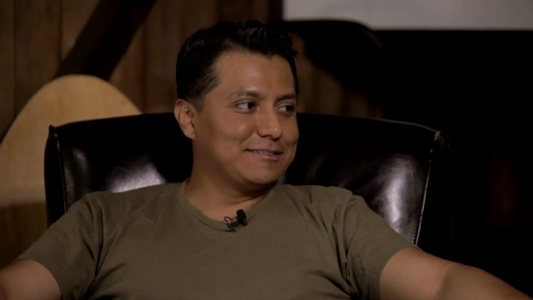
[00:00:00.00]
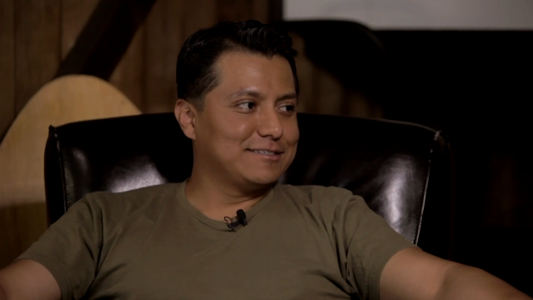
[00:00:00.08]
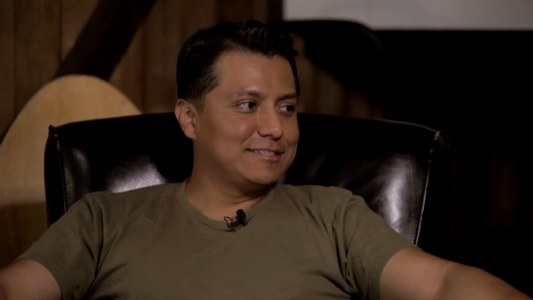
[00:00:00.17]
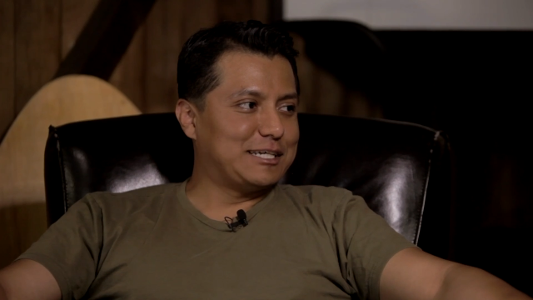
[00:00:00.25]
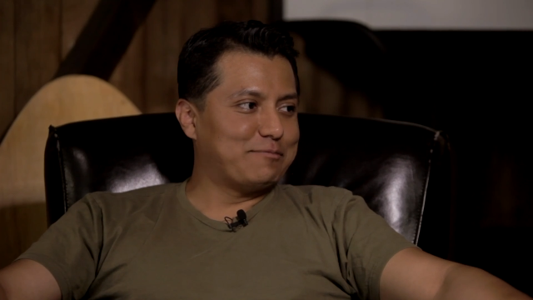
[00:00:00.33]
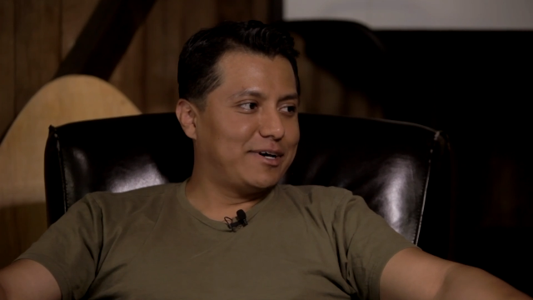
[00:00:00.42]

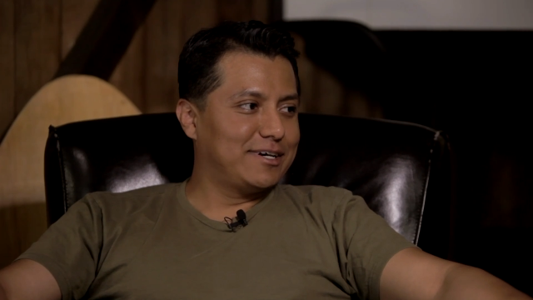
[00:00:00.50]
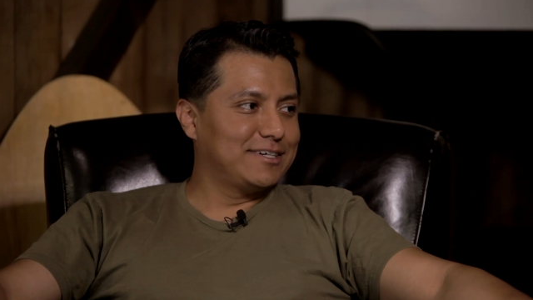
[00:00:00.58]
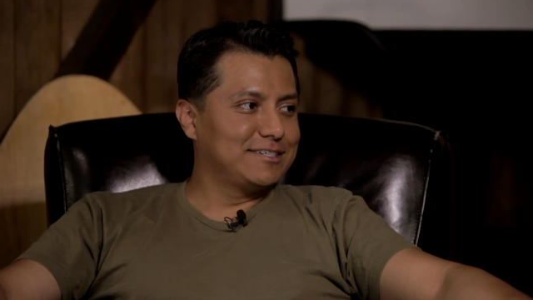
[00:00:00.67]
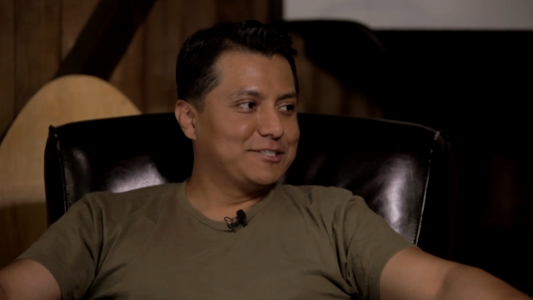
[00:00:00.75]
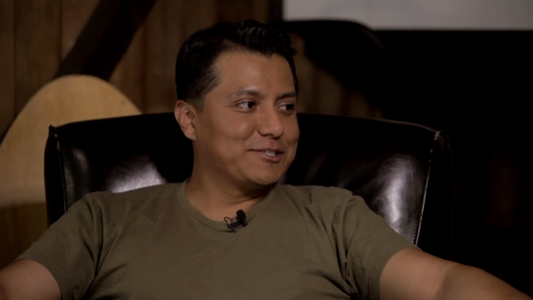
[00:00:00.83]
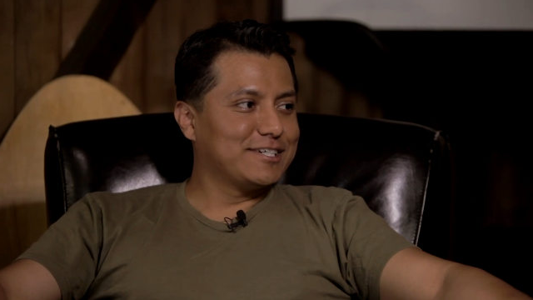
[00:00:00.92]

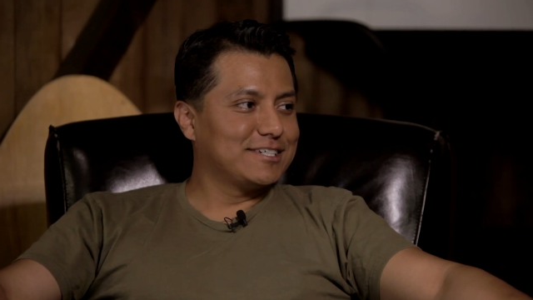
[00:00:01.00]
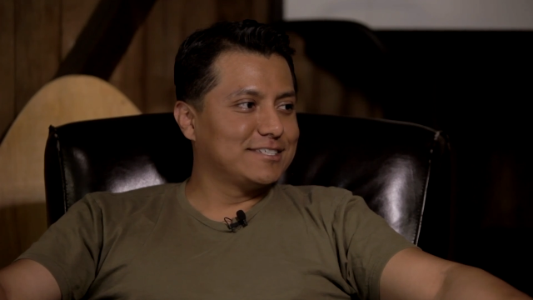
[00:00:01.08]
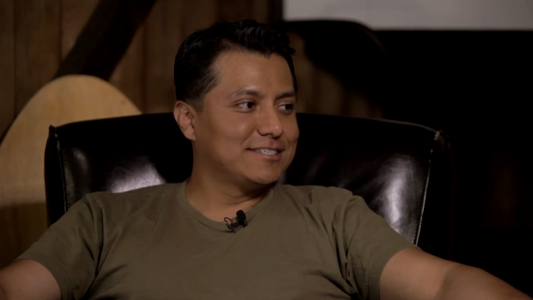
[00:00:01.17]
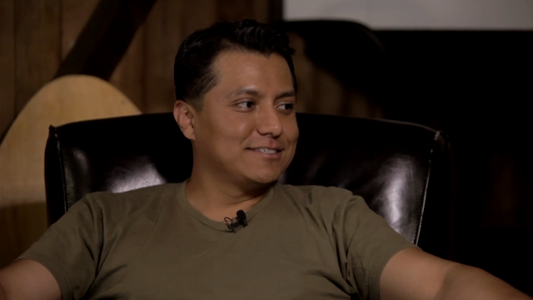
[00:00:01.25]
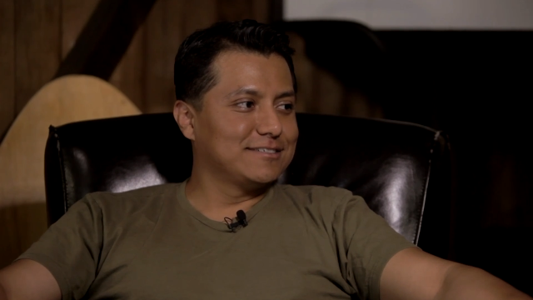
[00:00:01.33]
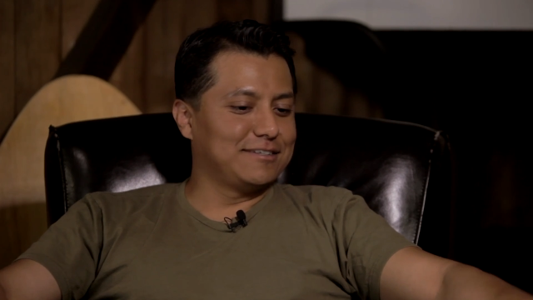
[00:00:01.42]
semi
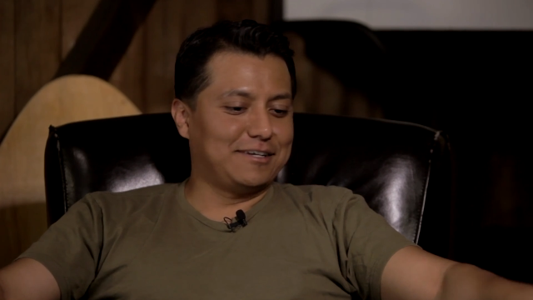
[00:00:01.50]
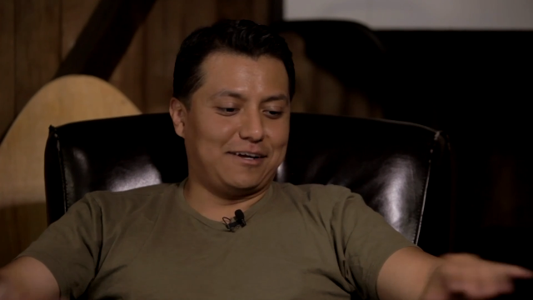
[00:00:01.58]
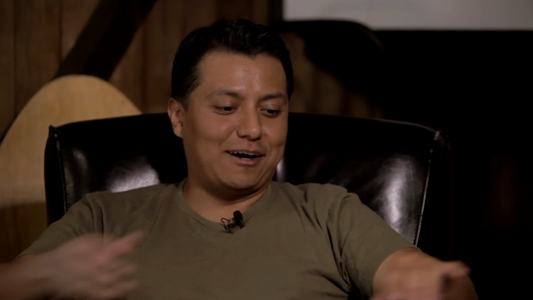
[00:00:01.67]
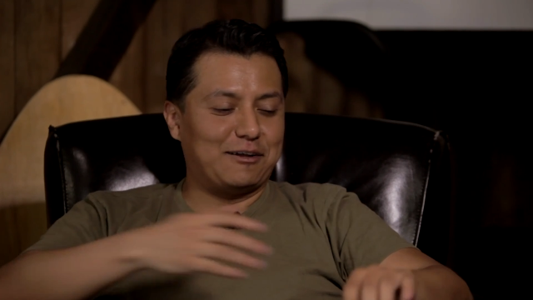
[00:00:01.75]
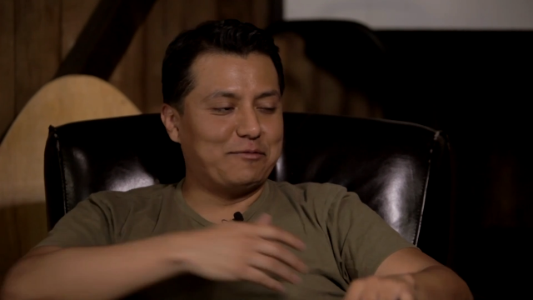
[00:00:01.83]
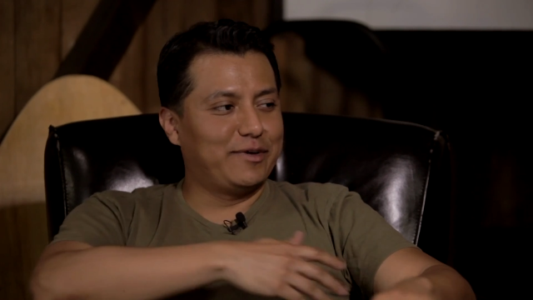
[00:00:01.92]
trucks, like
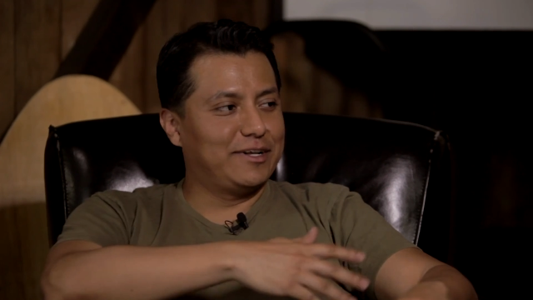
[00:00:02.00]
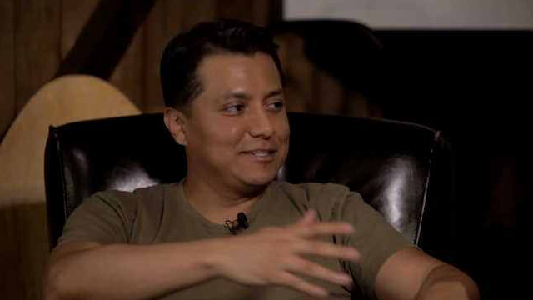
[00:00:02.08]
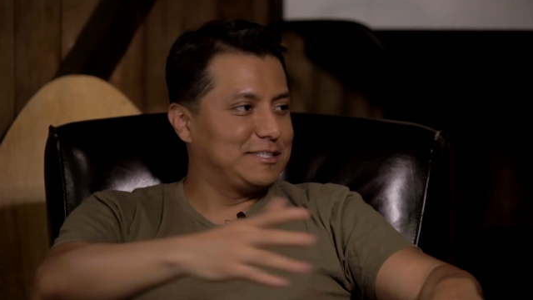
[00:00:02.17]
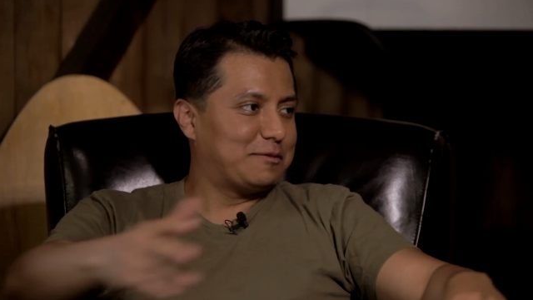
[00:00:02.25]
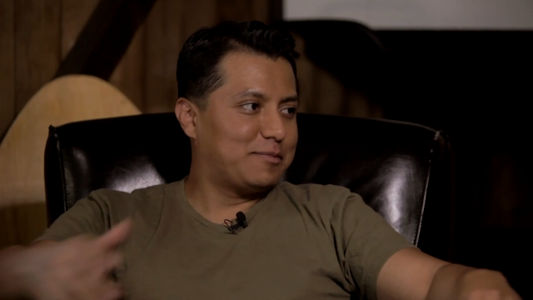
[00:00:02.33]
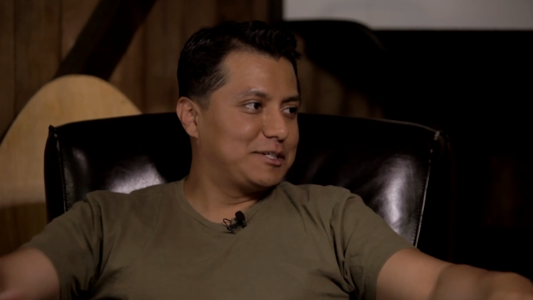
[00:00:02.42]

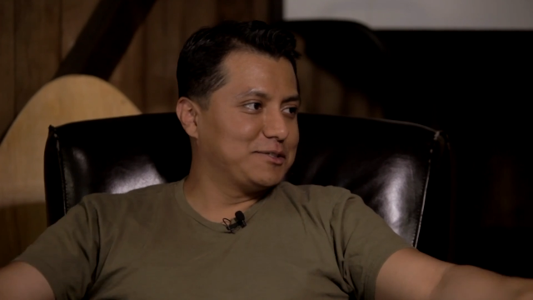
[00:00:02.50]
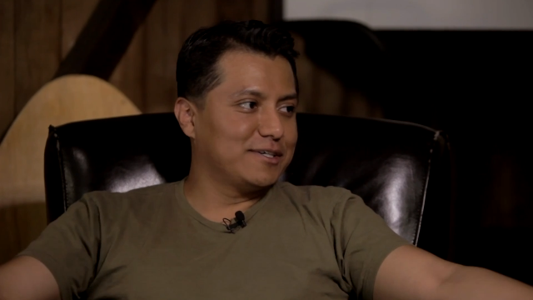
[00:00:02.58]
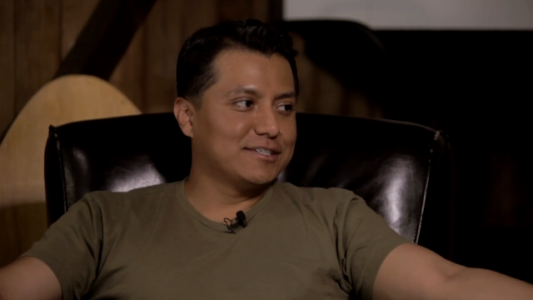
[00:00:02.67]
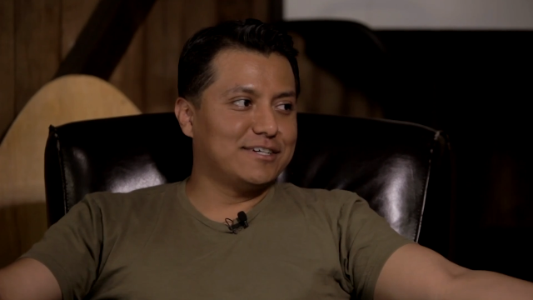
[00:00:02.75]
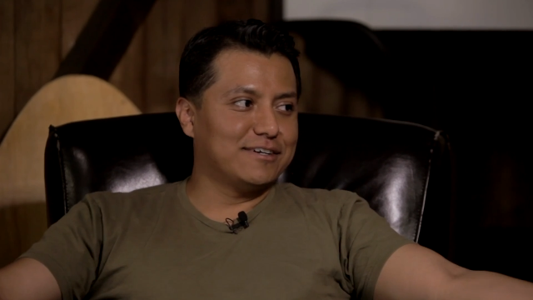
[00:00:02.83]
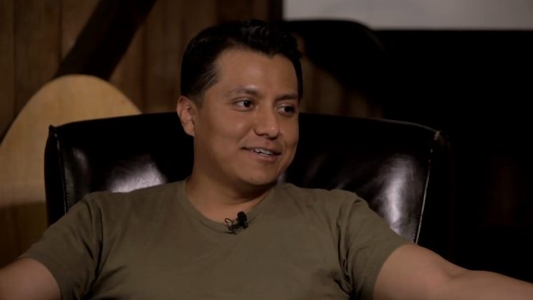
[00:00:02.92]
automated semi
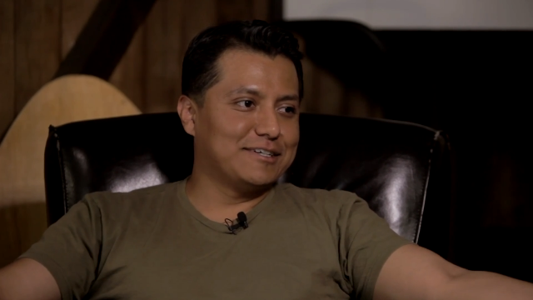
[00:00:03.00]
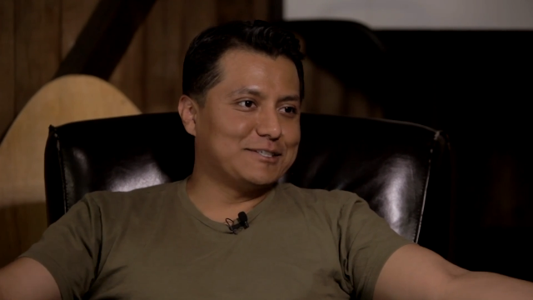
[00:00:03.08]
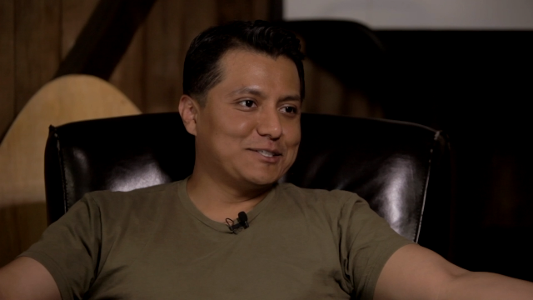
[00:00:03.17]
trucks that are,